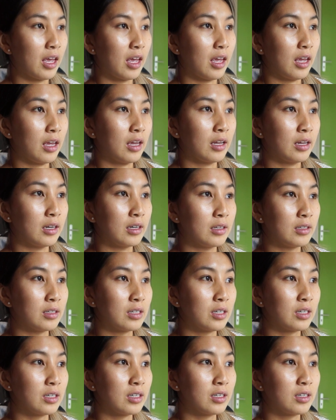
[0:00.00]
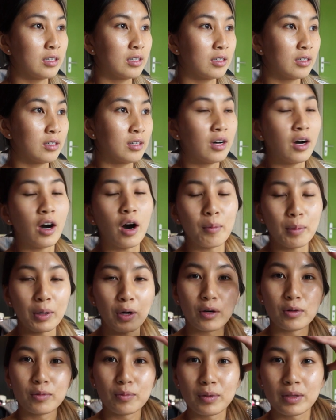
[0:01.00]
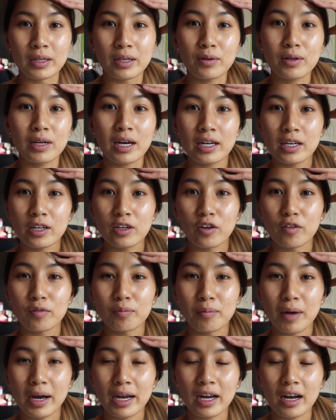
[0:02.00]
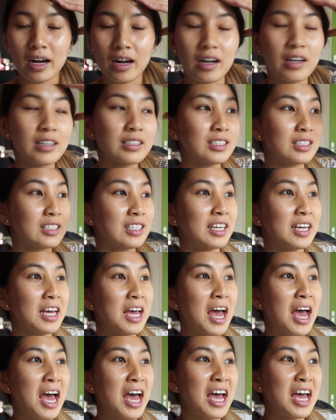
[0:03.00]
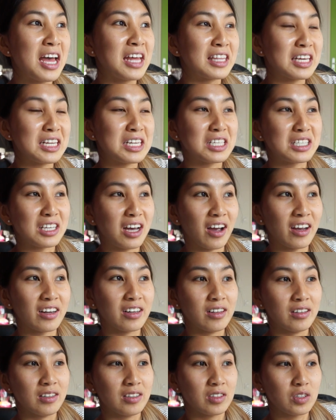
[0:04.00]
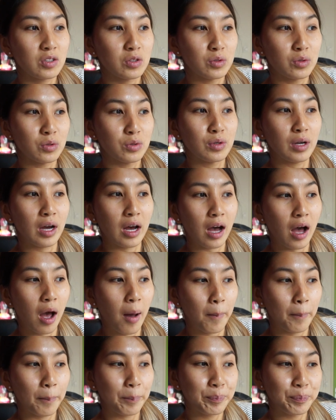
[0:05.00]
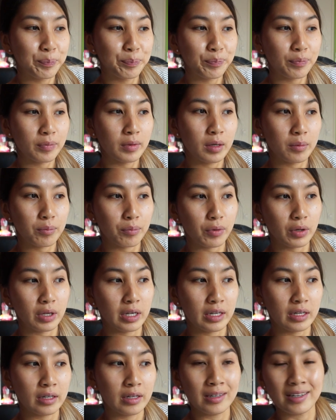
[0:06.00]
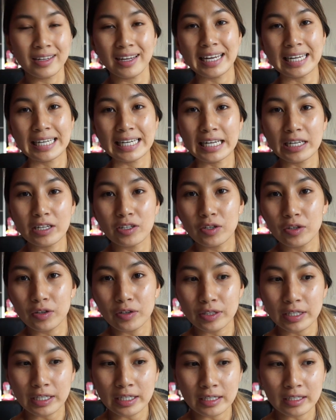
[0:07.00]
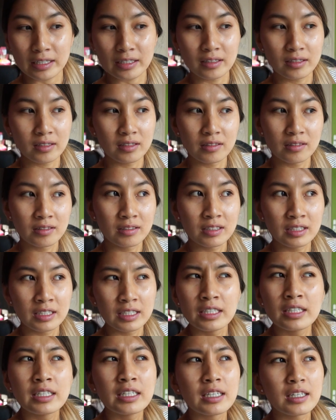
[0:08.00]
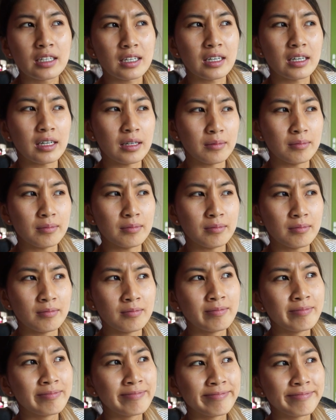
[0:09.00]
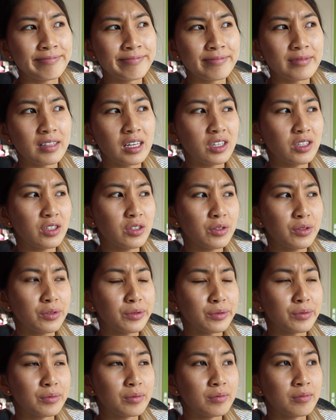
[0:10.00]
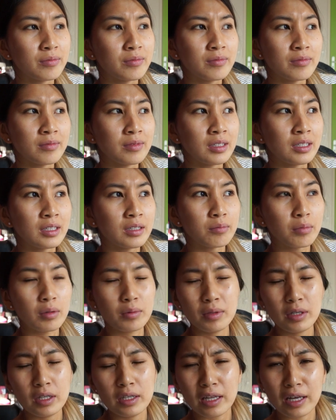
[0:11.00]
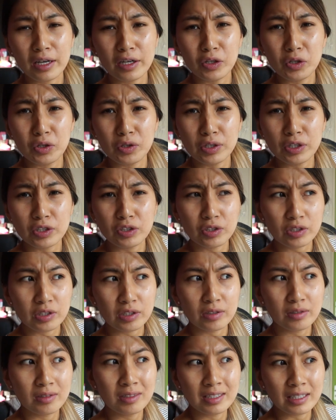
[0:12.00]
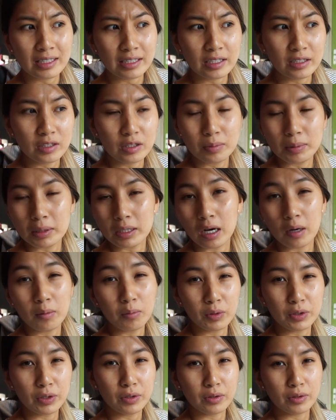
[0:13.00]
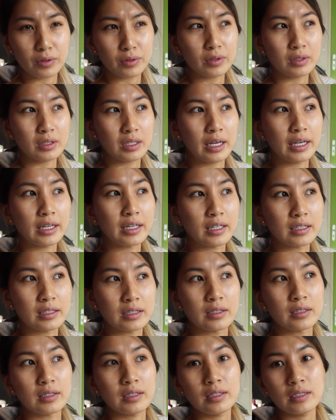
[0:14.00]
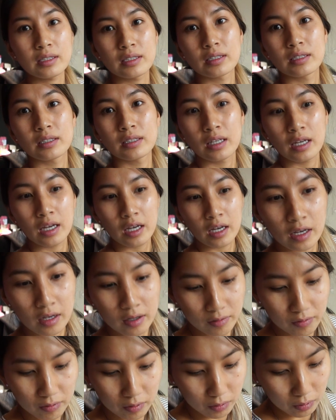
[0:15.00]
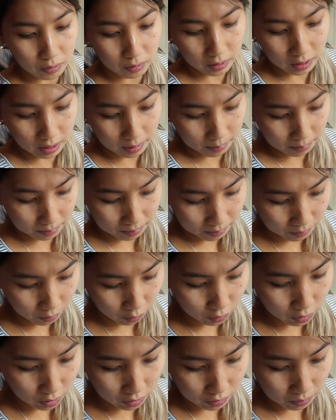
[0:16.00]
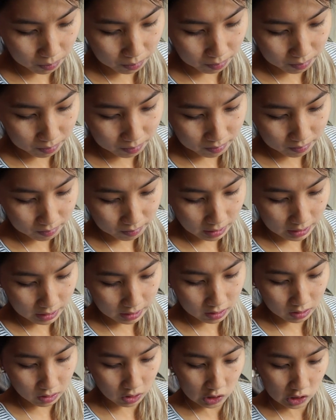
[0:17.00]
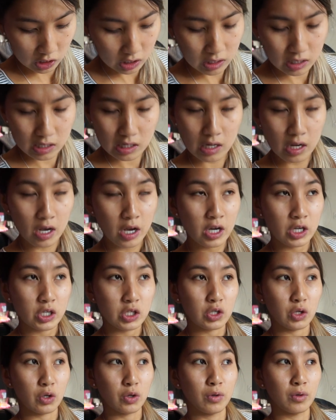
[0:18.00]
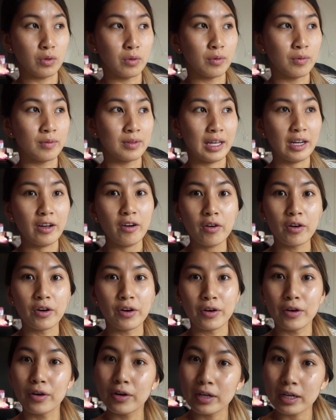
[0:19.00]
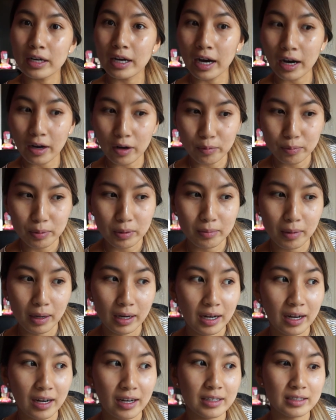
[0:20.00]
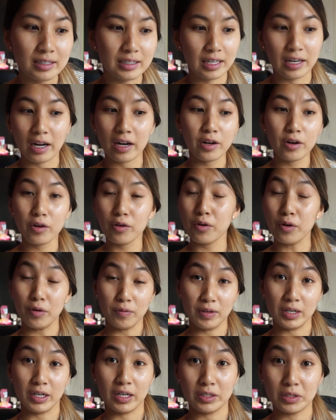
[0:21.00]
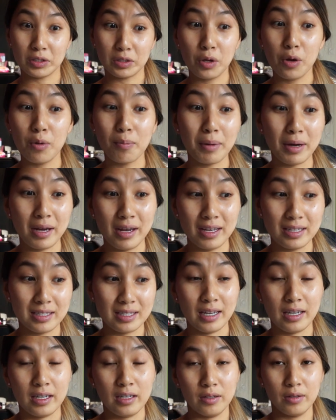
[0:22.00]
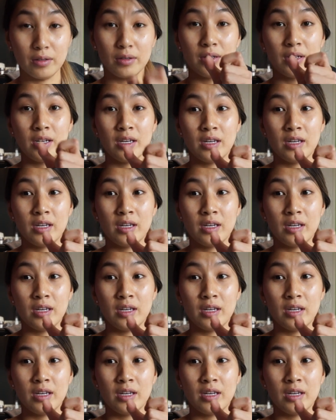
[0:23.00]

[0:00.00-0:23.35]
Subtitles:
And oh my god, when they were cutting off my cast, they decided to bring in an interning, I don't know, probably like a uni student studying to become one of those like assistants for orthopedic surgeons. So they got her to cut open my cast, and I don't know if you guys know, but it's like a